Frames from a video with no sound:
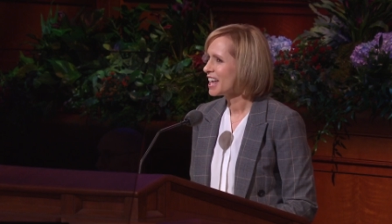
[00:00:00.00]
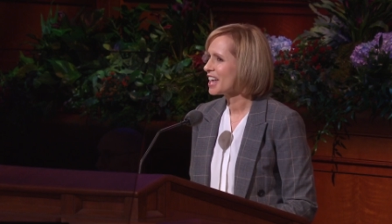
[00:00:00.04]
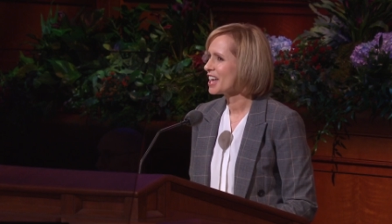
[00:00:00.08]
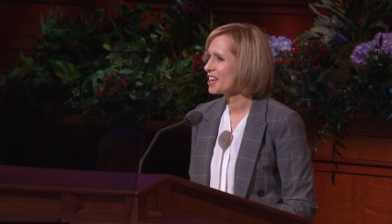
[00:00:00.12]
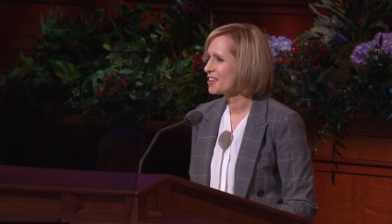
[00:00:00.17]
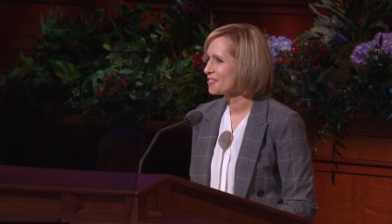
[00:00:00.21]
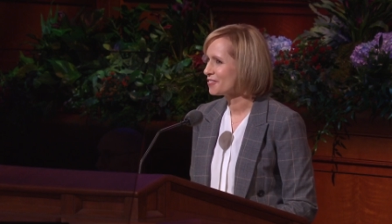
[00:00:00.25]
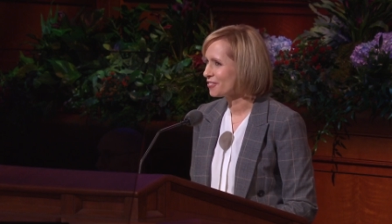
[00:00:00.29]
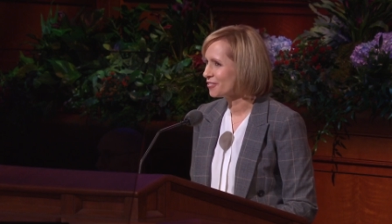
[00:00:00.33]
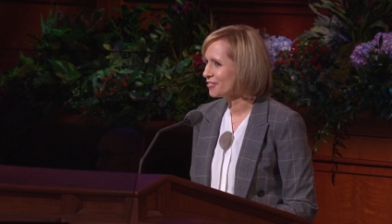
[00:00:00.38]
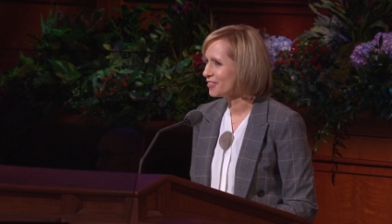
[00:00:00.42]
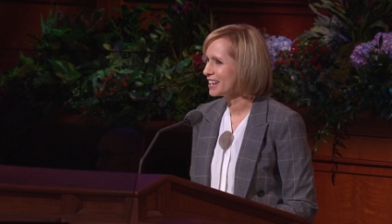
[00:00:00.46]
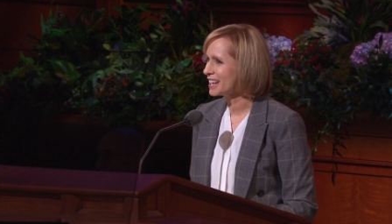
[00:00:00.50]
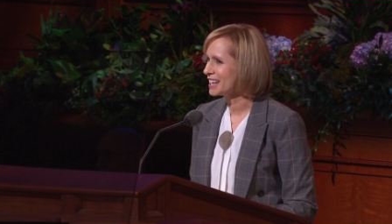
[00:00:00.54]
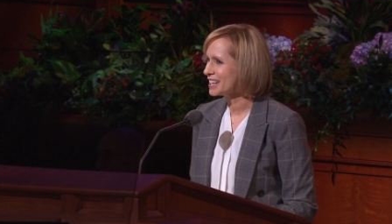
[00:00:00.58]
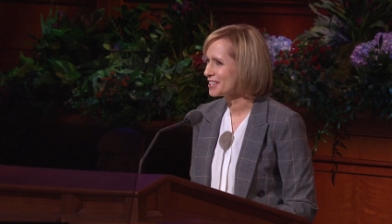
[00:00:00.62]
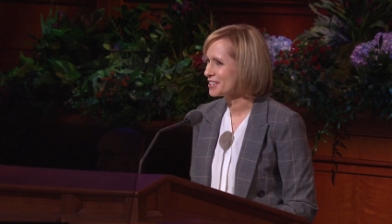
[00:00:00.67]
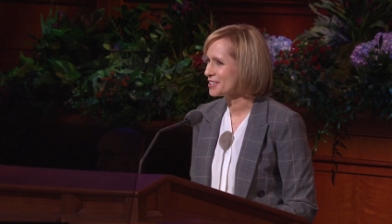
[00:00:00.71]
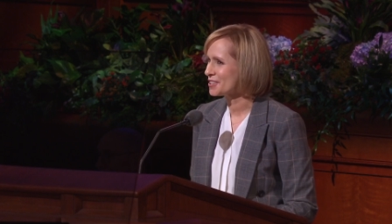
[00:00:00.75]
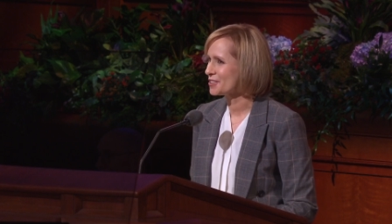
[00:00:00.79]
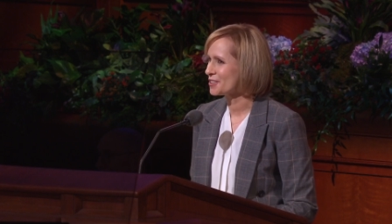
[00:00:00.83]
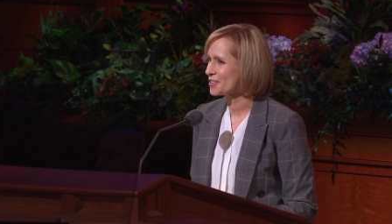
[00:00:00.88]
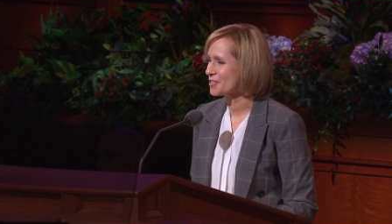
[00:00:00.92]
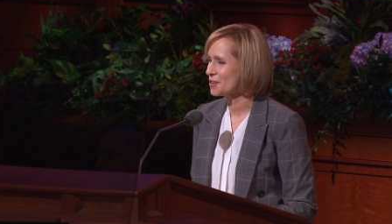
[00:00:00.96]
If we
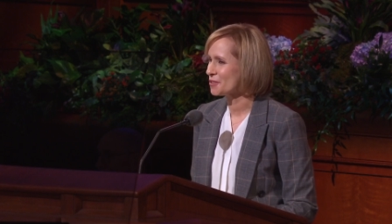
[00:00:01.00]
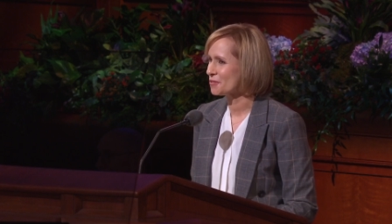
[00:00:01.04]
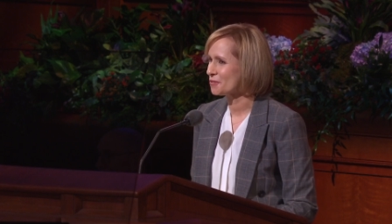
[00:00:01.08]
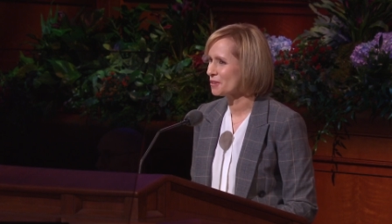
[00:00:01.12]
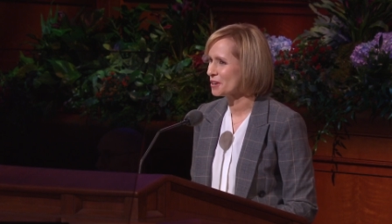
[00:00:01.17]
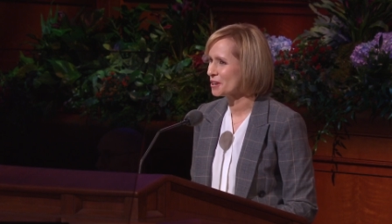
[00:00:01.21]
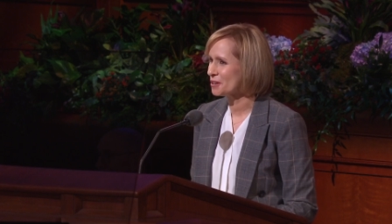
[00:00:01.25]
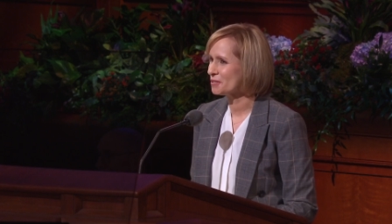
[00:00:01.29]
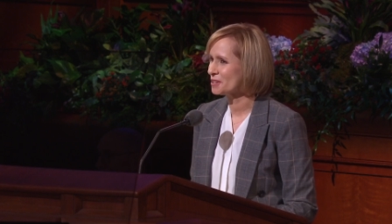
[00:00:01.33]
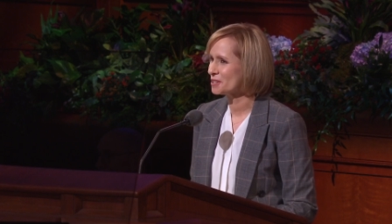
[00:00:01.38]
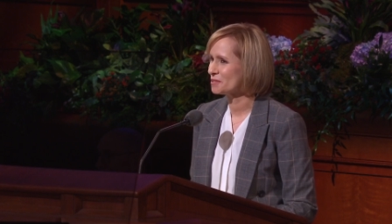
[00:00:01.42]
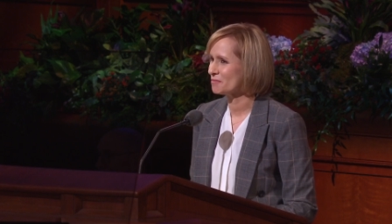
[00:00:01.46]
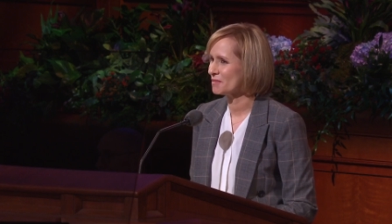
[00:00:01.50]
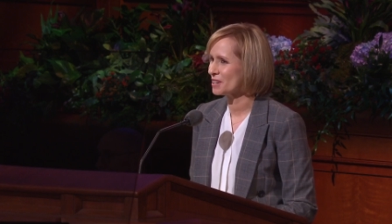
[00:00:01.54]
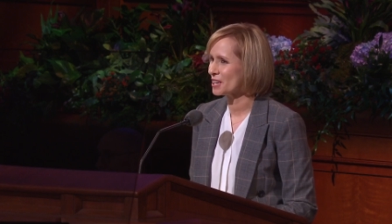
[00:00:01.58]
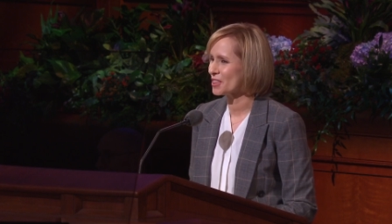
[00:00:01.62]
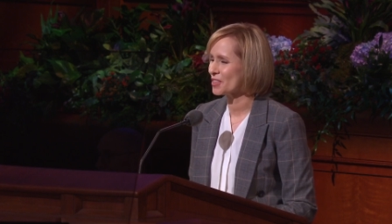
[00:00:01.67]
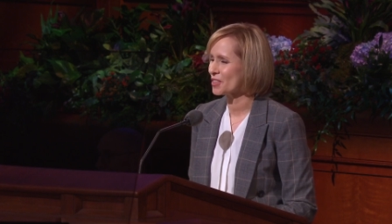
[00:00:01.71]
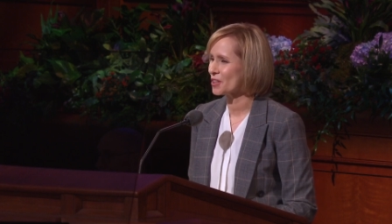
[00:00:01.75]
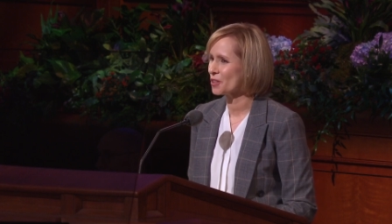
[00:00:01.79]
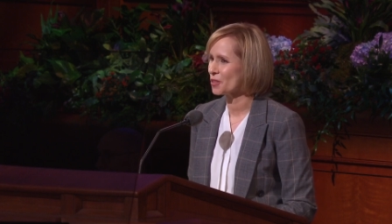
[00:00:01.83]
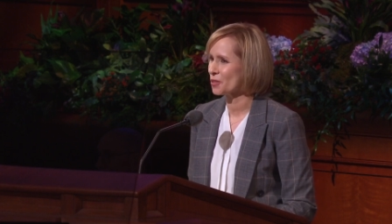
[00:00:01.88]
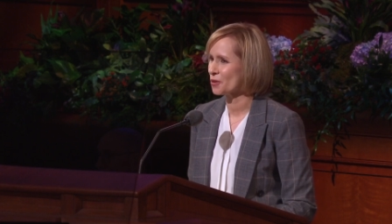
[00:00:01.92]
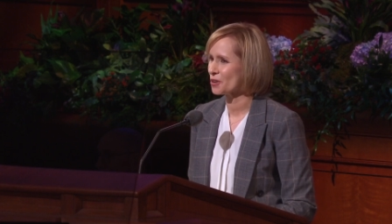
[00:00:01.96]
knew that we would
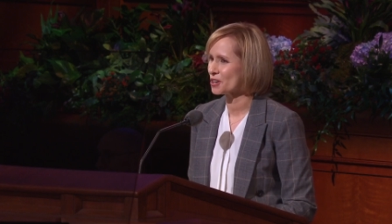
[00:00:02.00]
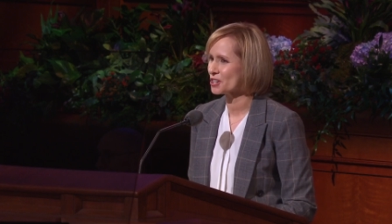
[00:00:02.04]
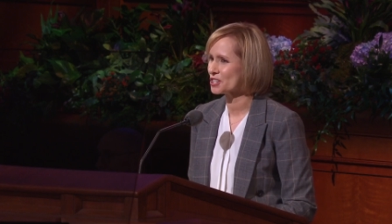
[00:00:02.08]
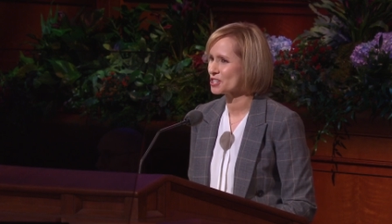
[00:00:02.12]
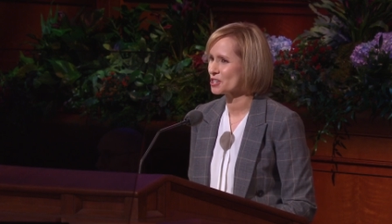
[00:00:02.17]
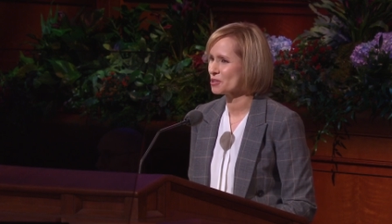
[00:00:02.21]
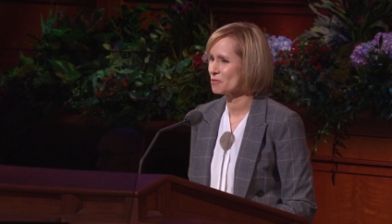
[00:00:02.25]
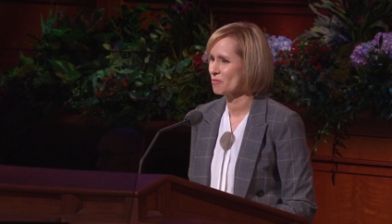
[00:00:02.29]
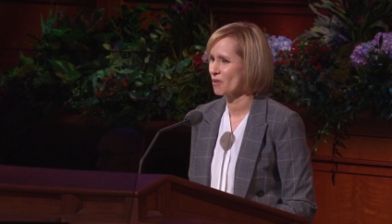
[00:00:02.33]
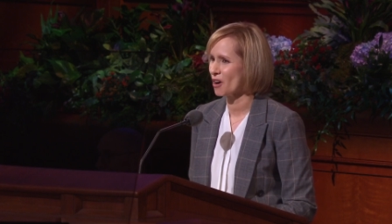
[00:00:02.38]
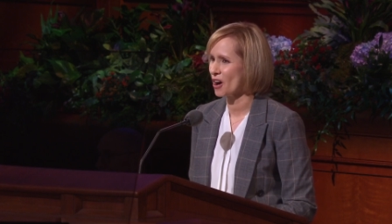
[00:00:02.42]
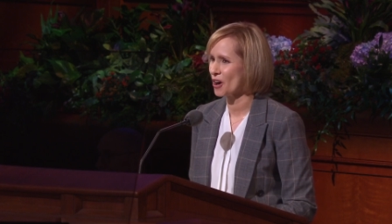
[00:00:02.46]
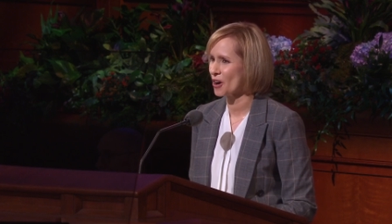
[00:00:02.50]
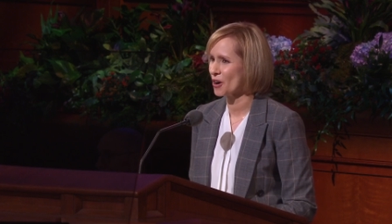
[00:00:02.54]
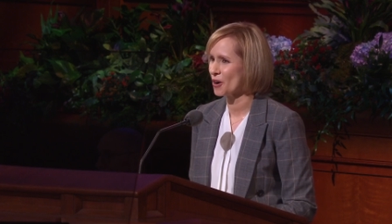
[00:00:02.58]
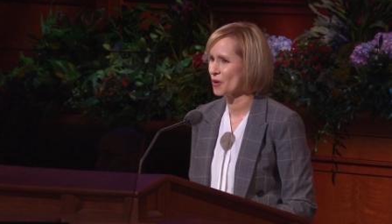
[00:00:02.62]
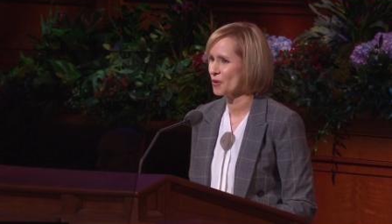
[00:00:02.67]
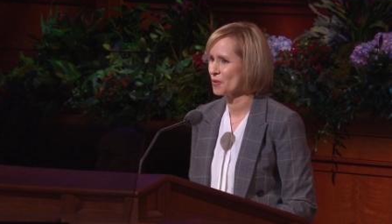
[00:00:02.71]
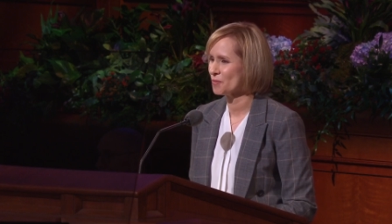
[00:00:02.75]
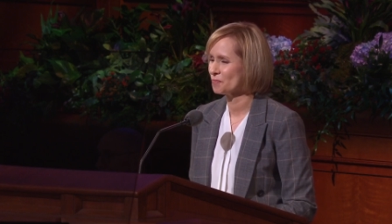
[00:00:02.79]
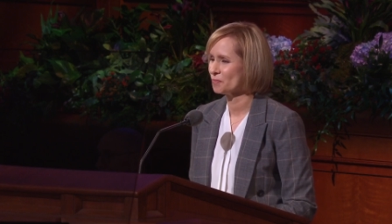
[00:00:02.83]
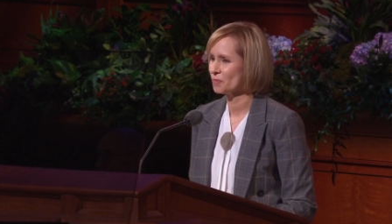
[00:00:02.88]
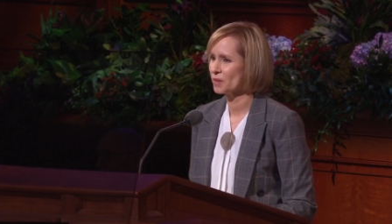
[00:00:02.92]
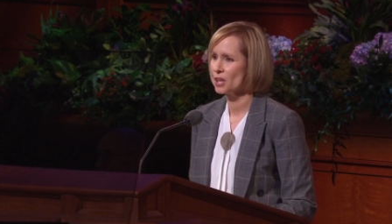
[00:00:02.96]
meet the Lord
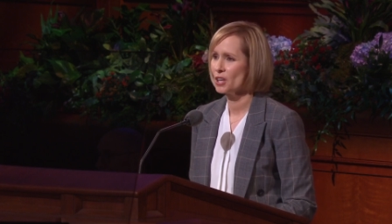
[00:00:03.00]
tomorrow,